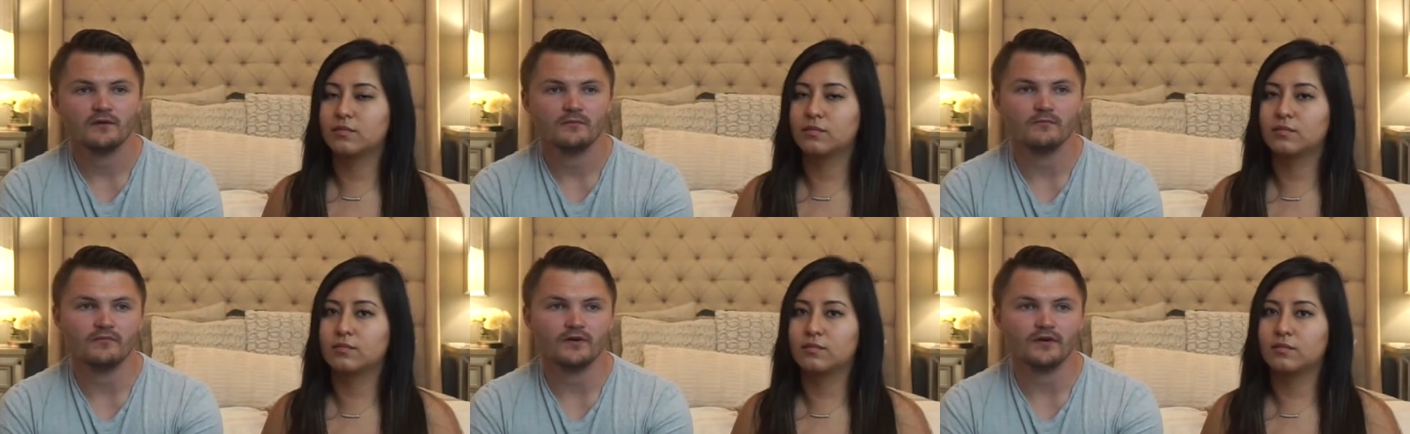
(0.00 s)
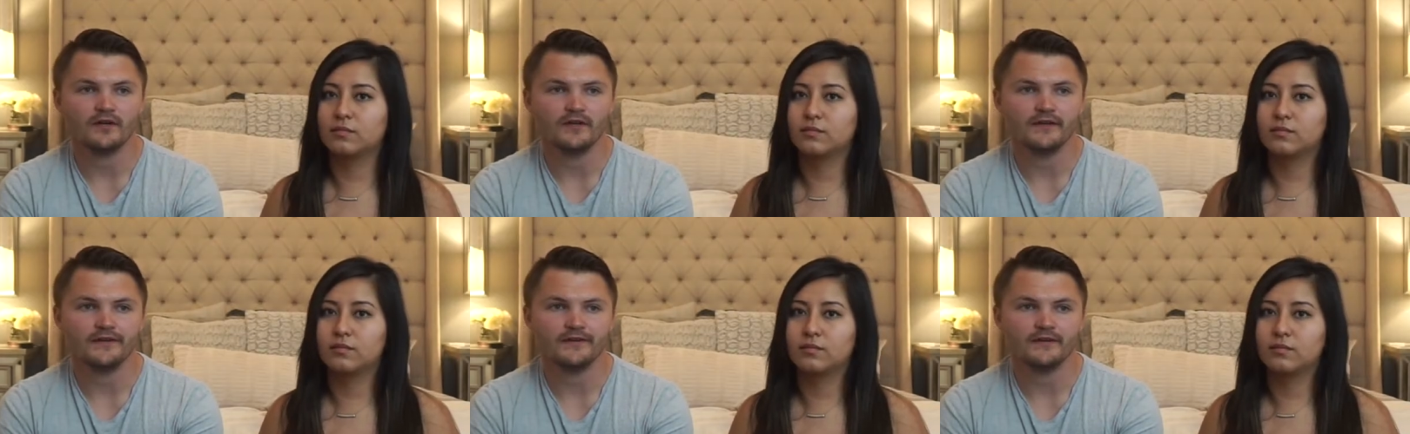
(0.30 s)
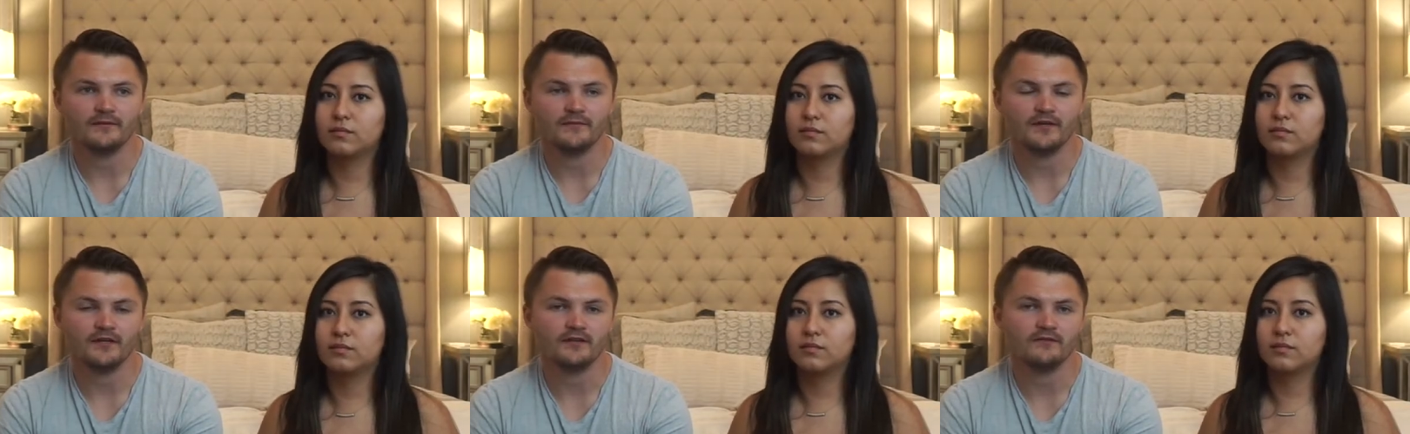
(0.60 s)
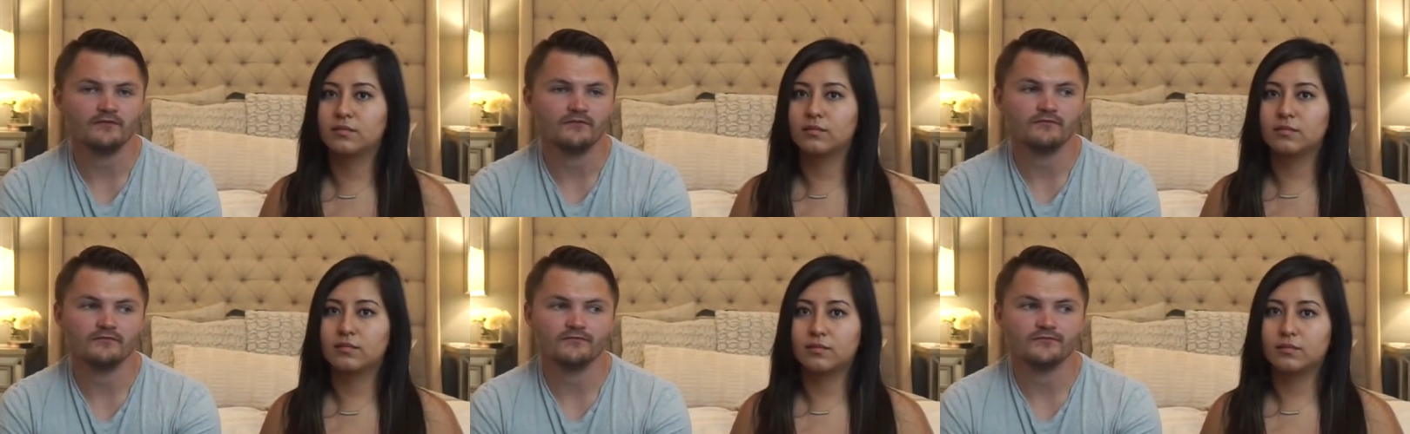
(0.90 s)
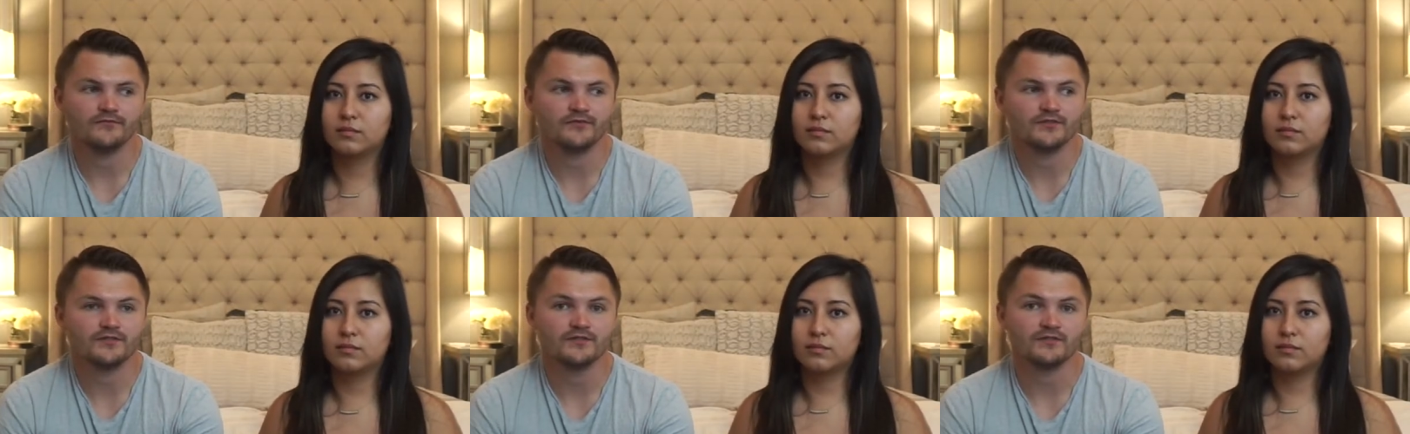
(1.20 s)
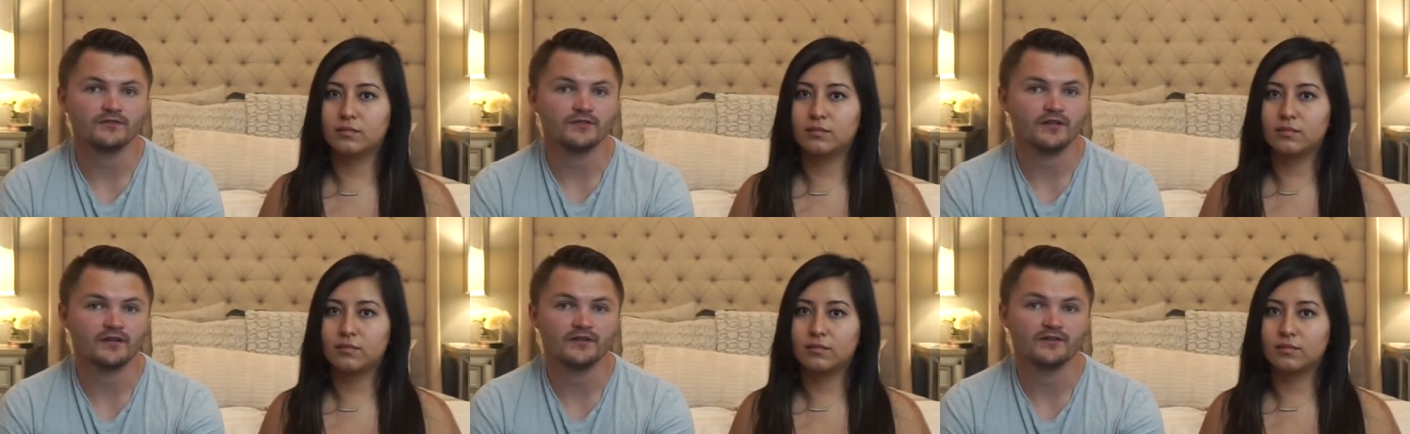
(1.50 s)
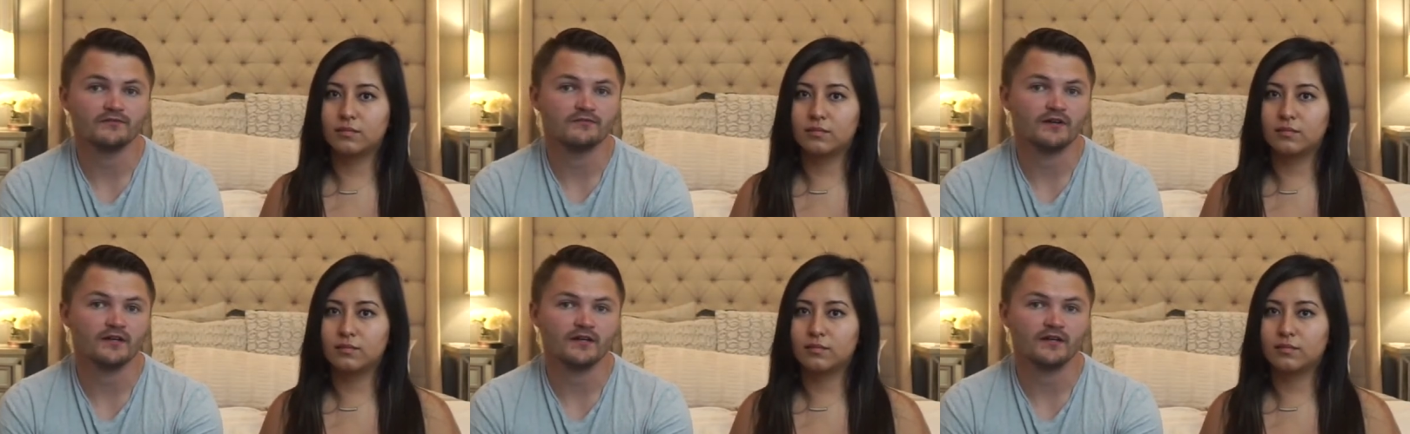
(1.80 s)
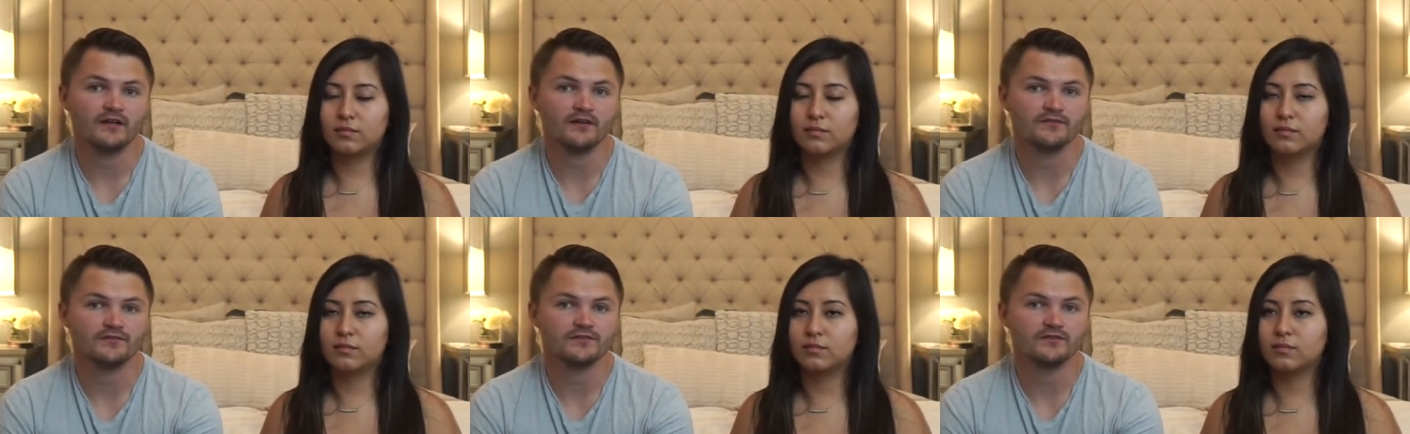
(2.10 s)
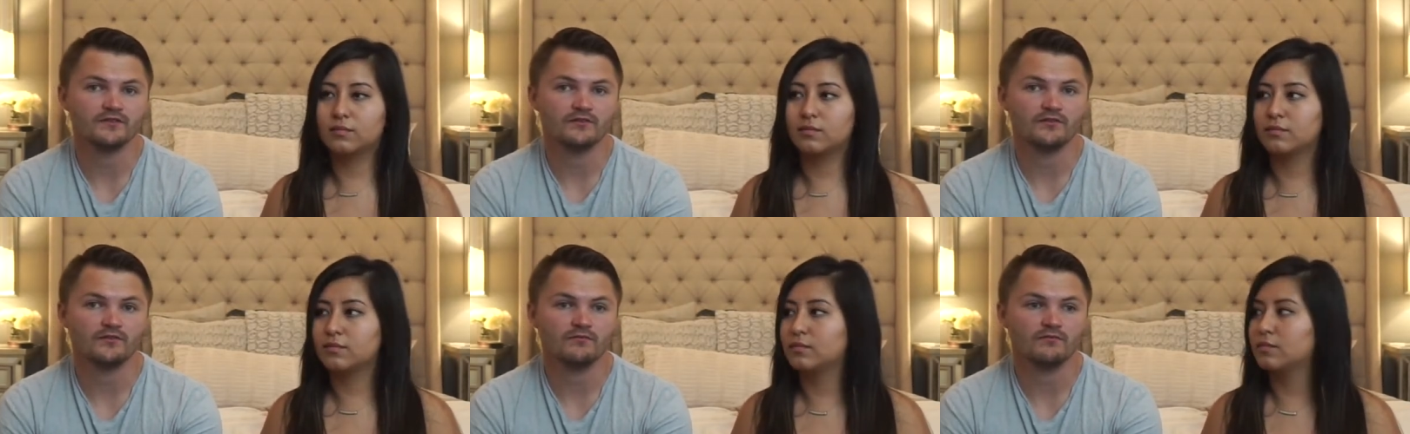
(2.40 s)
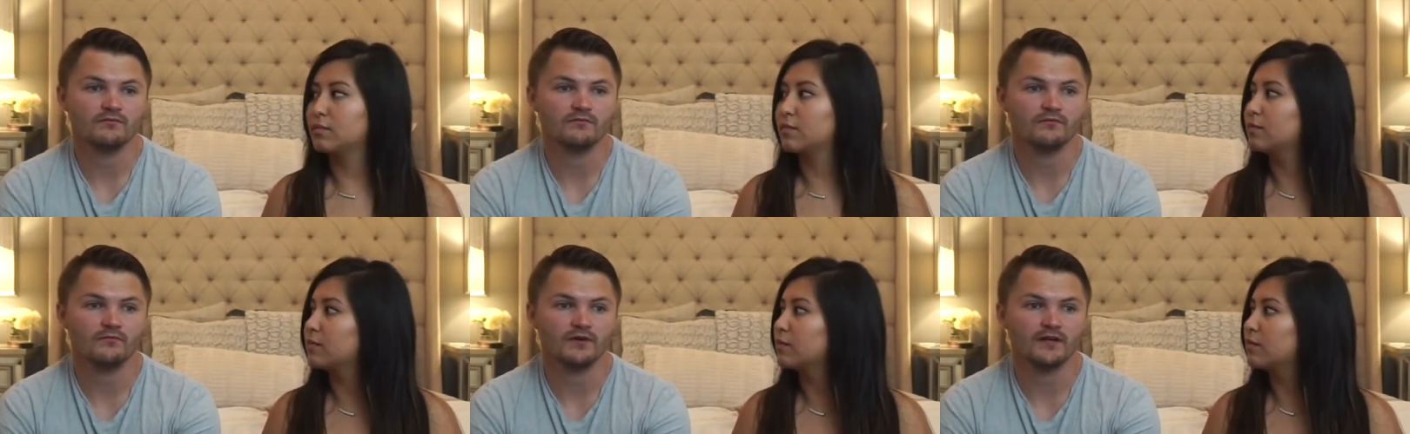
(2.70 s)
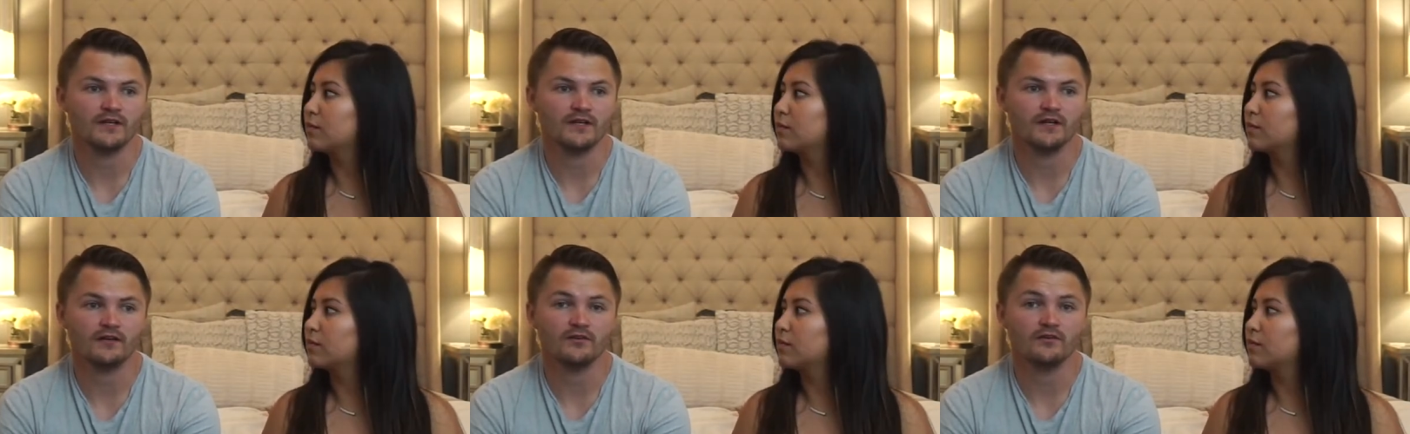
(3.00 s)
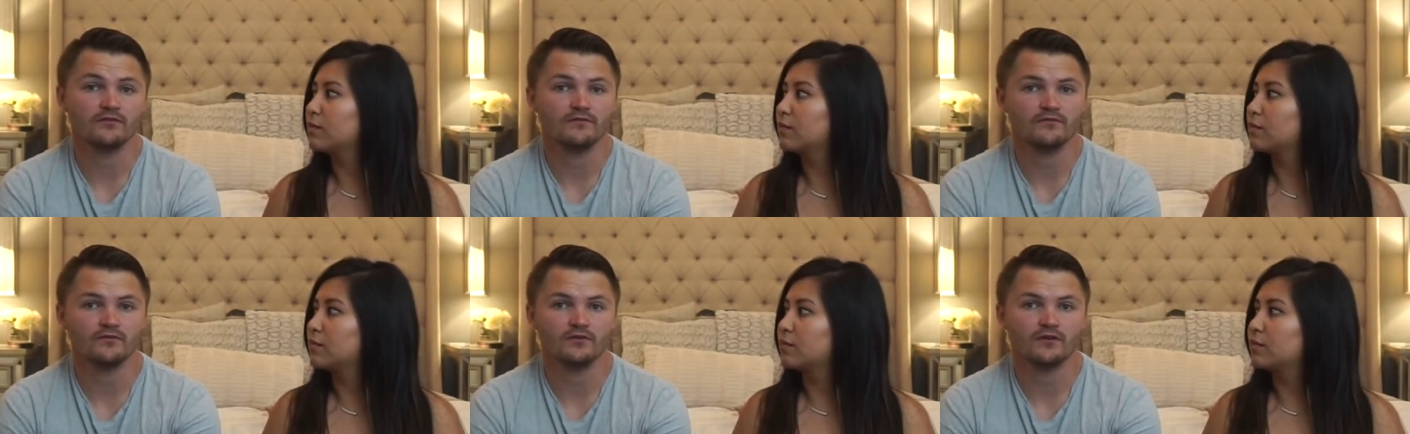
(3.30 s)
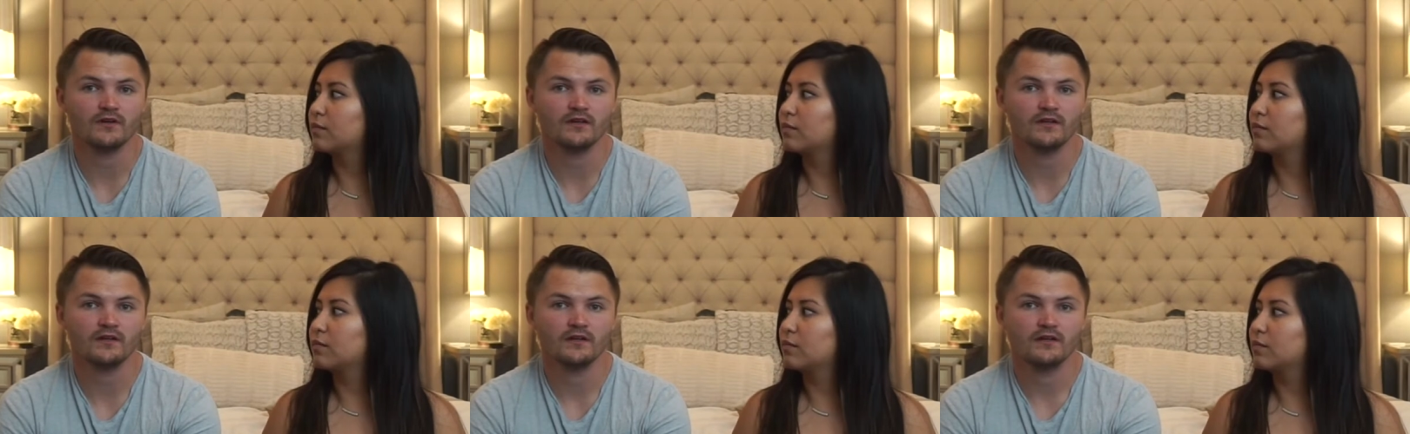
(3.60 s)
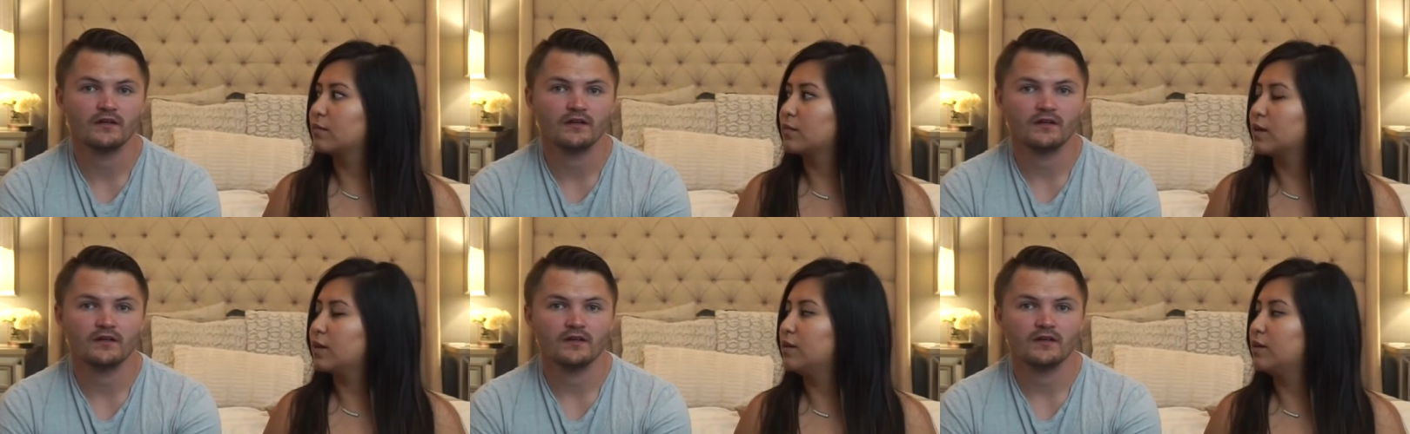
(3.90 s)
Speaker 1: But, I mean, we're still young right now, so why not go for it?